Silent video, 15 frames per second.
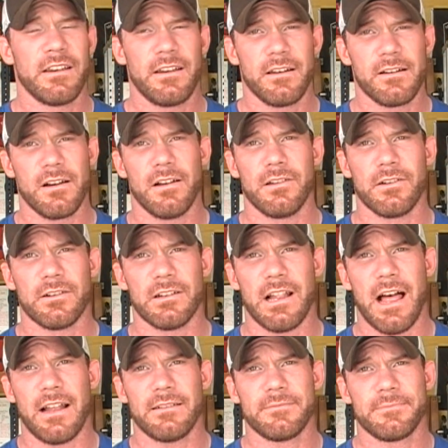You're gonna learn a
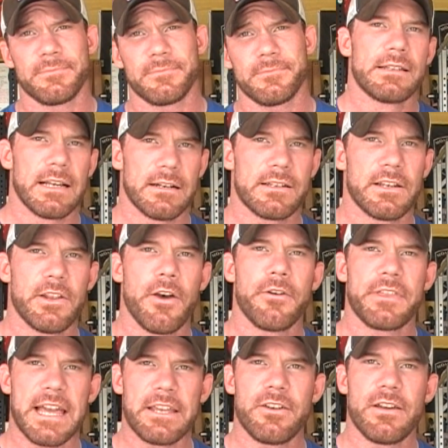lot. Seriously though,
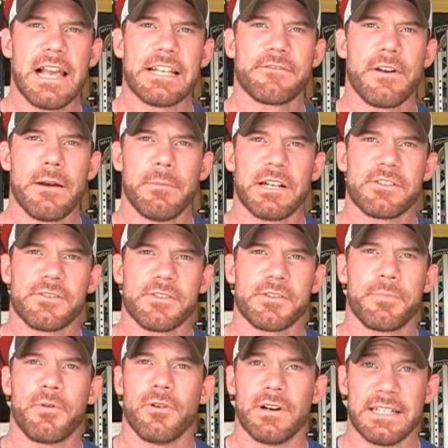thank you guys very much for the
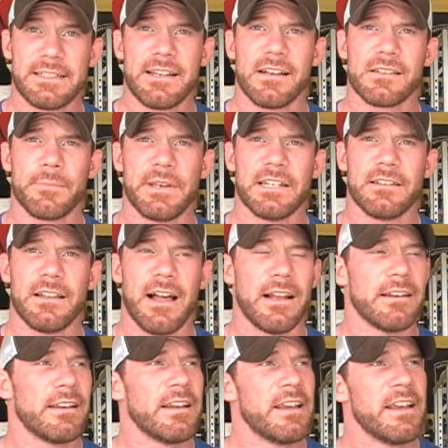support. It does mean a
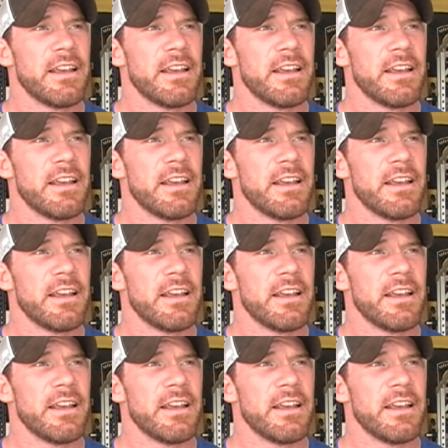lot.